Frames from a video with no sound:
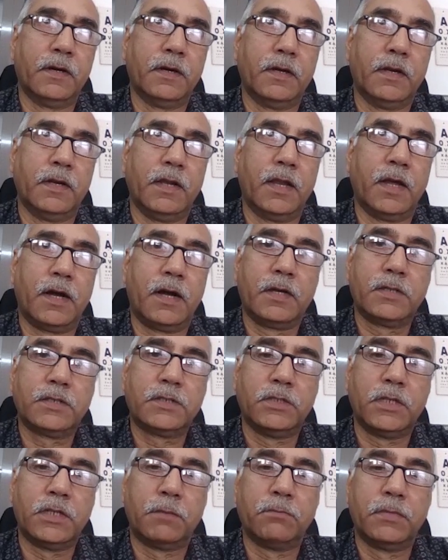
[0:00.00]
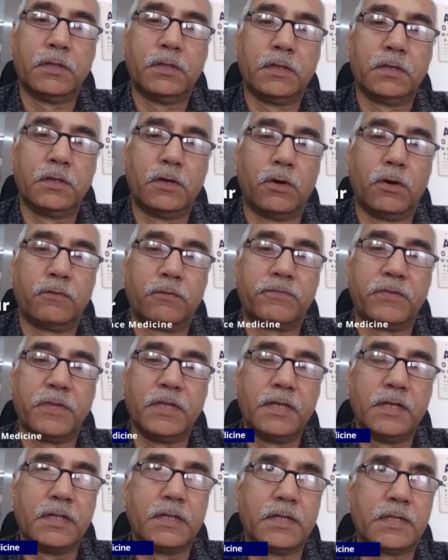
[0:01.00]
A large number of
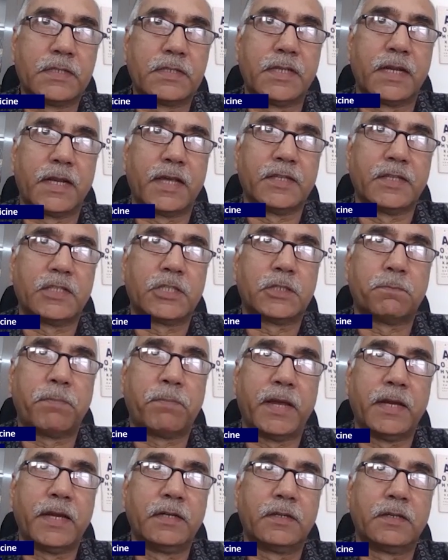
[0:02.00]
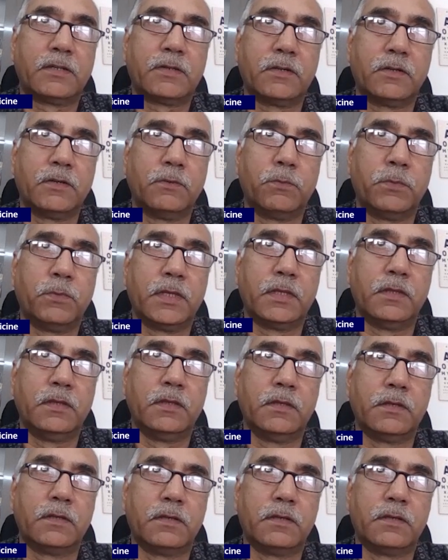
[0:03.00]
years that I spent with